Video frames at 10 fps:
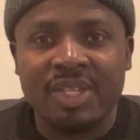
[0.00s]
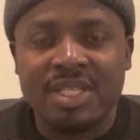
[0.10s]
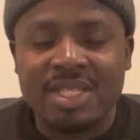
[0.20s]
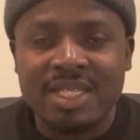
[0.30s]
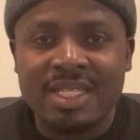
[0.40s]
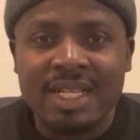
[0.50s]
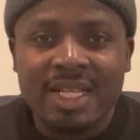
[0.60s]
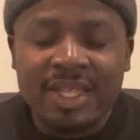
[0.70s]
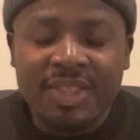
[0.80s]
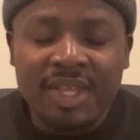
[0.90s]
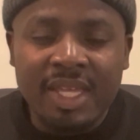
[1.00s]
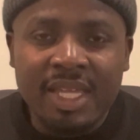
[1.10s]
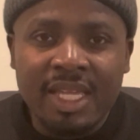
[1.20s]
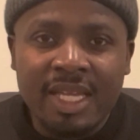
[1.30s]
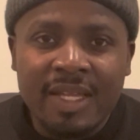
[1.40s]
This is
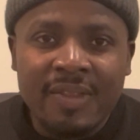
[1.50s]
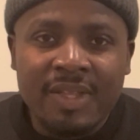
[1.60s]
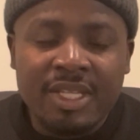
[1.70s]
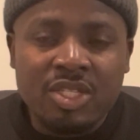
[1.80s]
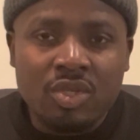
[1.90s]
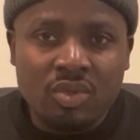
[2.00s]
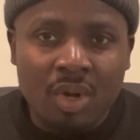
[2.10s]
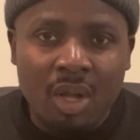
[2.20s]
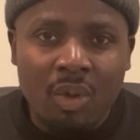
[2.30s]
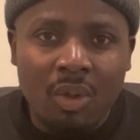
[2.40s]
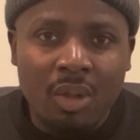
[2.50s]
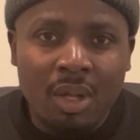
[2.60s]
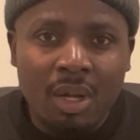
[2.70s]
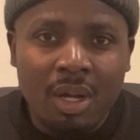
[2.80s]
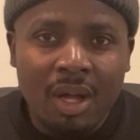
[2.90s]
the
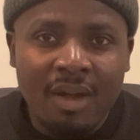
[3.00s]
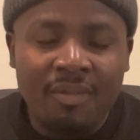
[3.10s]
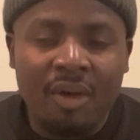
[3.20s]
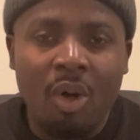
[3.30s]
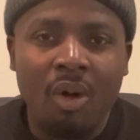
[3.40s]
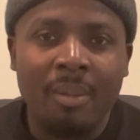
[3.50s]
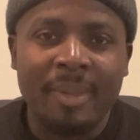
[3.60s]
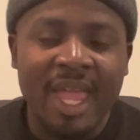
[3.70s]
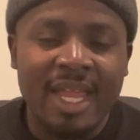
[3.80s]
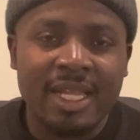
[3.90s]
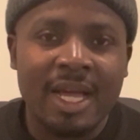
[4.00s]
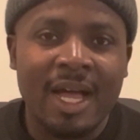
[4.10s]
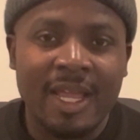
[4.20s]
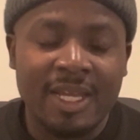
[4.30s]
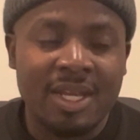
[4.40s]
struggle of all
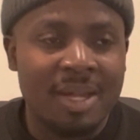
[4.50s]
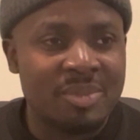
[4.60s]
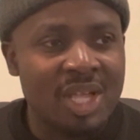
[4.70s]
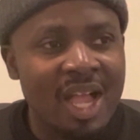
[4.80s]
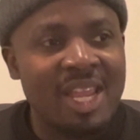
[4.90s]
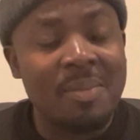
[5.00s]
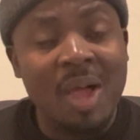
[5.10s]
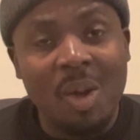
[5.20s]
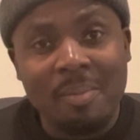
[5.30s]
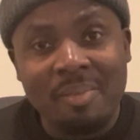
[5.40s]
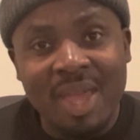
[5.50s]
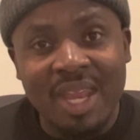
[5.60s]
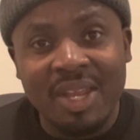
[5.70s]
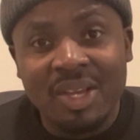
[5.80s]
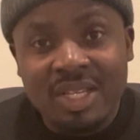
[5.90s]
mankind. And I'm talking about
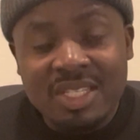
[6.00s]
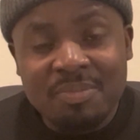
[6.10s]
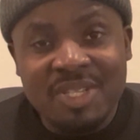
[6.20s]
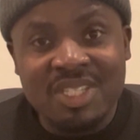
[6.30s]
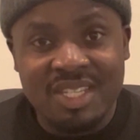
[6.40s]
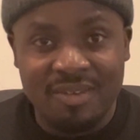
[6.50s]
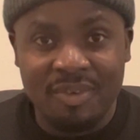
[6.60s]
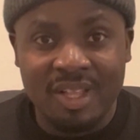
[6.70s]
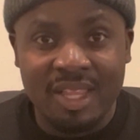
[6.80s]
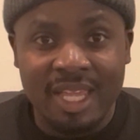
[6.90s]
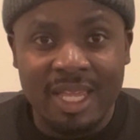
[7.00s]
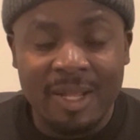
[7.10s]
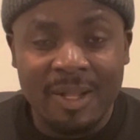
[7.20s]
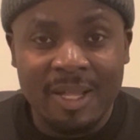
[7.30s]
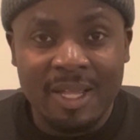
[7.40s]
men specifically.
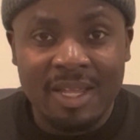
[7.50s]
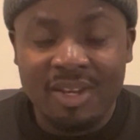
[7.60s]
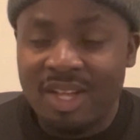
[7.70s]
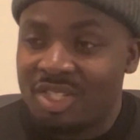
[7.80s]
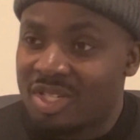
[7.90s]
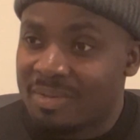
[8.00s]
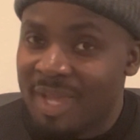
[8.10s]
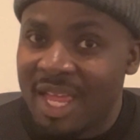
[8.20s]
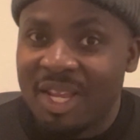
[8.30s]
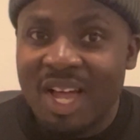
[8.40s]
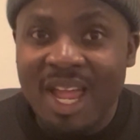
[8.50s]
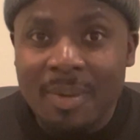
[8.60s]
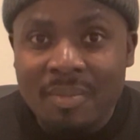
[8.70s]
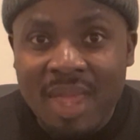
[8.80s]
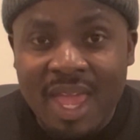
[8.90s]
Not just
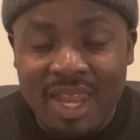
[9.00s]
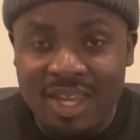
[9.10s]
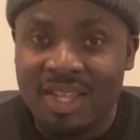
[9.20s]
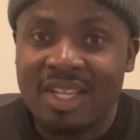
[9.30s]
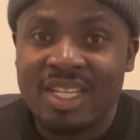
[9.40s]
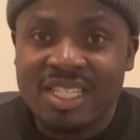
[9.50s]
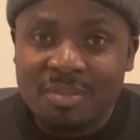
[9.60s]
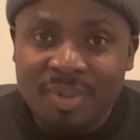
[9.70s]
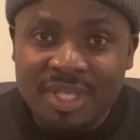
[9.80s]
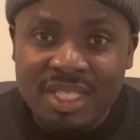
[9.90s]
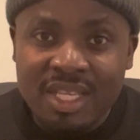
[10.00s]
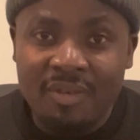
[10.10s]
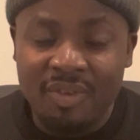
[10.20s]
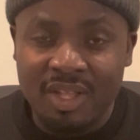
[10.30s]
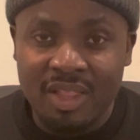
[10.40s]
mankind, men
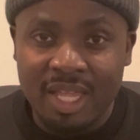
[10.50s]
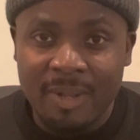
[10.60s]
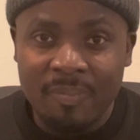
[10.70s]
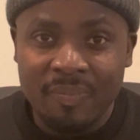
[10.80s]
specifically.